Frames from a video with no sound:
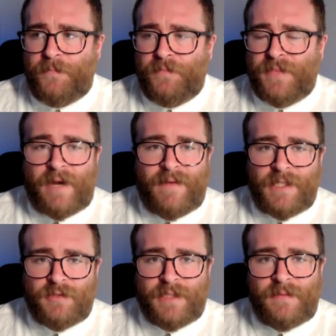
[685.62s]

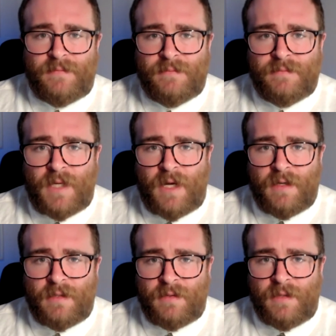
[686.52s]
directory
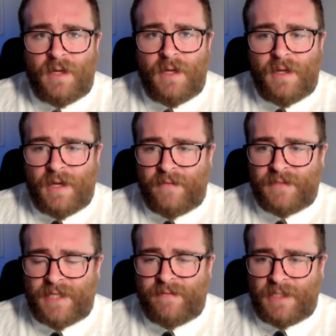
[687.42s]
article. And
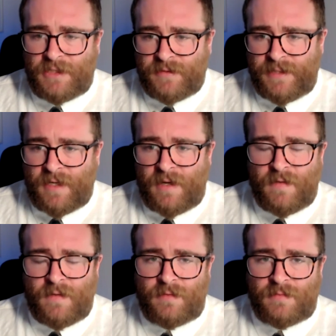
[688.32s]
the directory
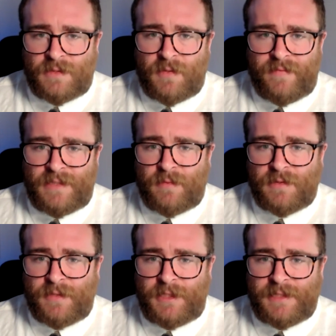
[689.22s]
article was one of these
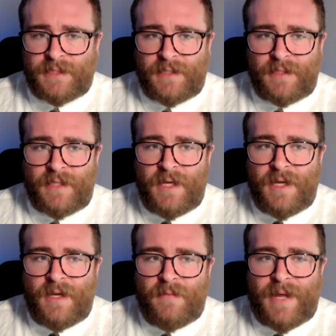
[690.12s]
ones which is a
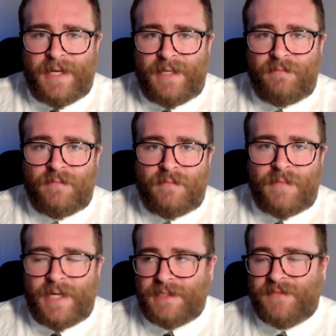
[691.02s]
pay
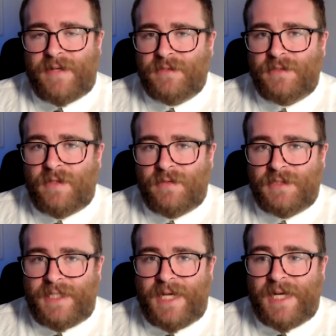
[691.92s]
X thousand
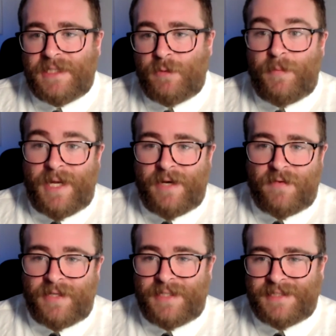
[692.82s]
dollars a year to appear
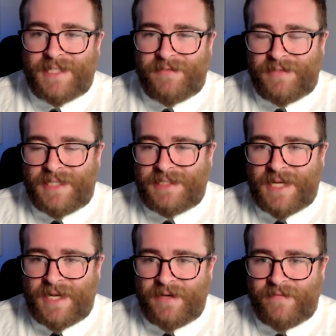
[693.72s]
on it as a kind of a list
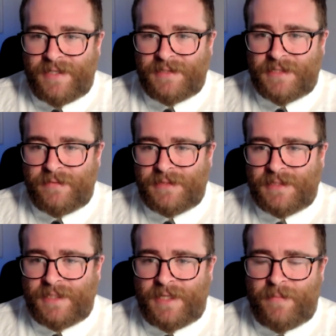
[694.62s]
kind of thing. So
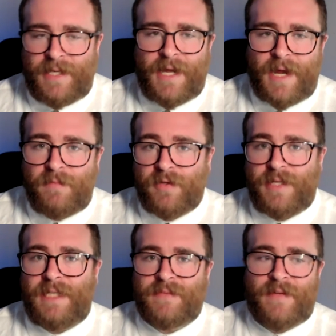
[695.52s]
instantly, I mean, I'm
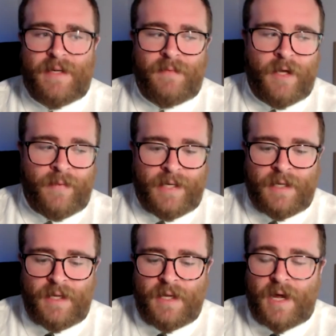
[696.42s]
looking into that and I'm
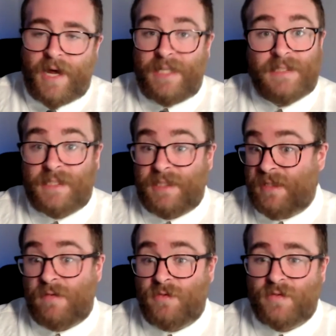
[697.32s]
going, I instantly
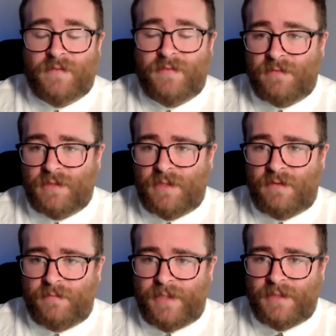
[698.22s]
don't trust this
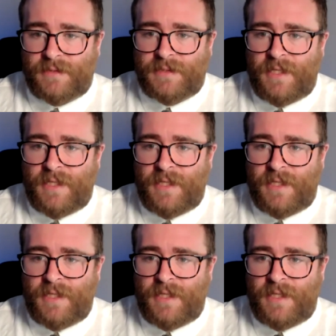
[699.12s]
result because